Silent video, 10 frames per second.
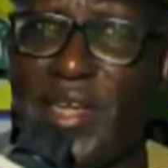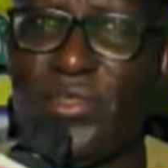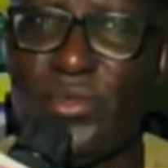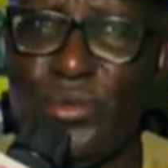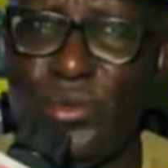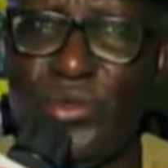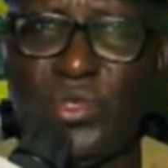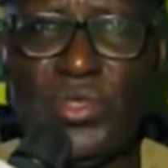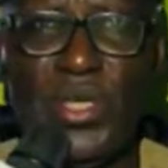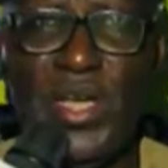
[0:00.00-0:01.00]
our
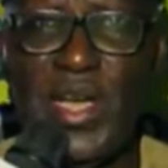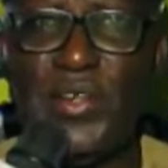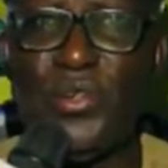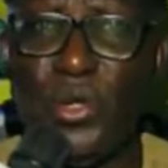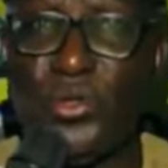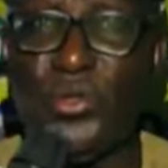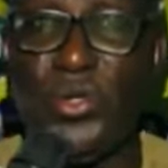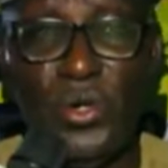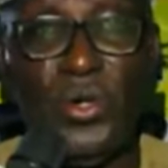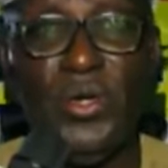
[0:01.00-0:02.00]
grassroots and
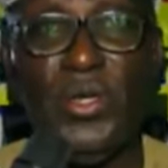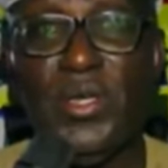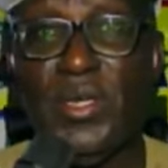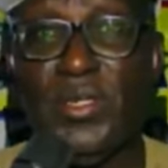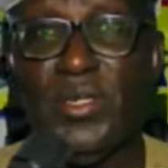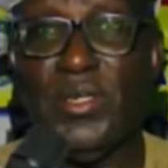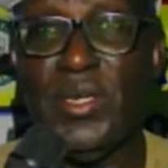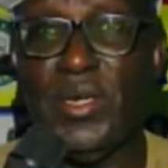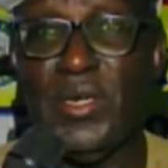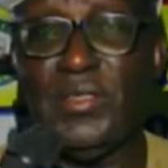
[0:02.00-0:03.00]
door-to-door
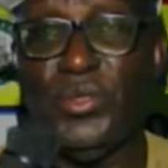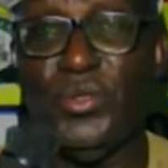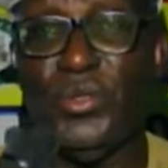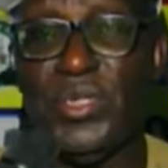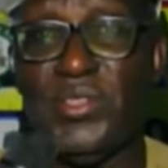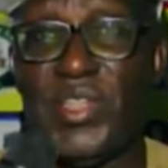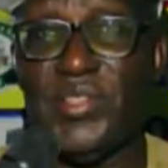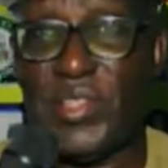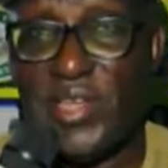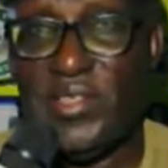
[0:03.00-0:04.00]

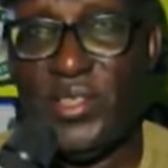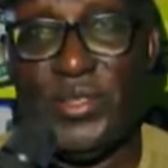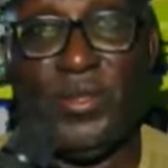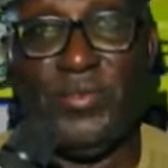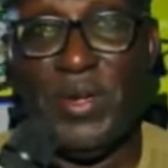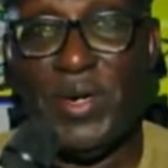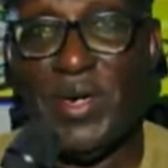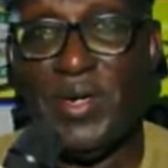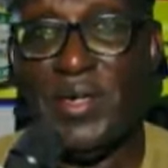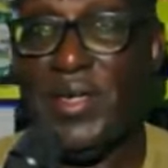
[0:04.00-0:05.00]
sensitization
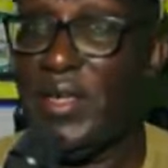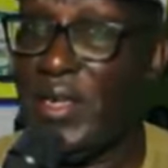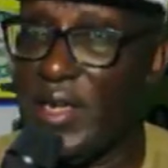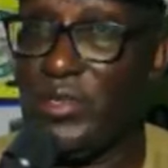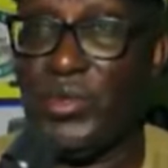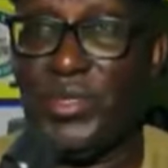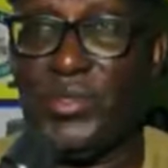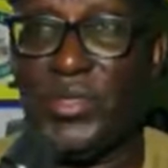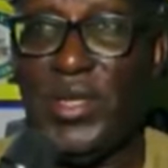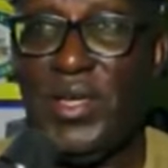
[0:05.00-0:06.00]
of our
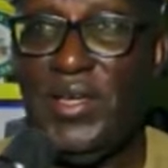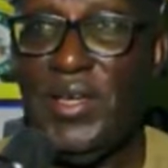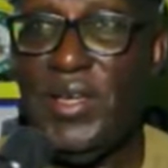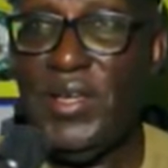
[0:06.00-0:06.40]
electorates.